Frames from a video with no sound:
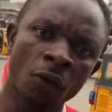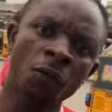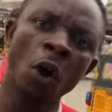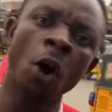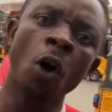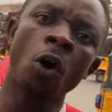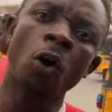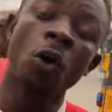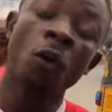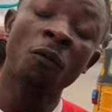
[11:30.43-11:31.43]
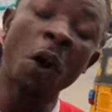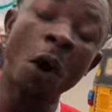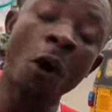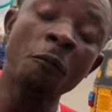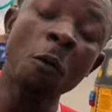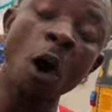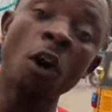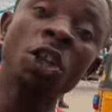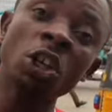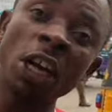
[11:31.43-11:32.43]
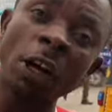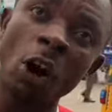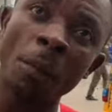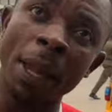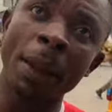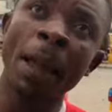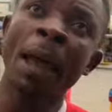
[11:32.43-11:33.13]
for regional government.